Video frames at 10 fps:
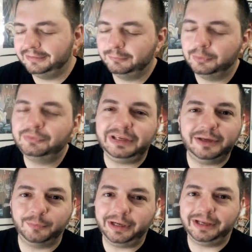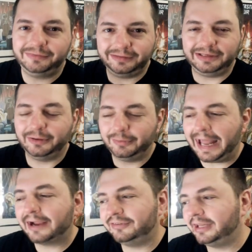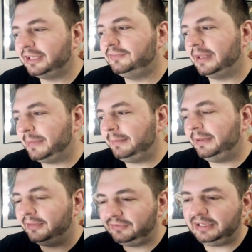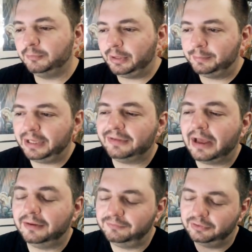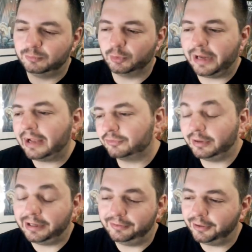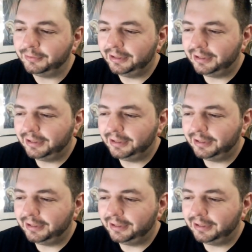We'll see it when it's, you know, in action. Like you said, maybe the scene when it plays out, it feels more natural. I don't know.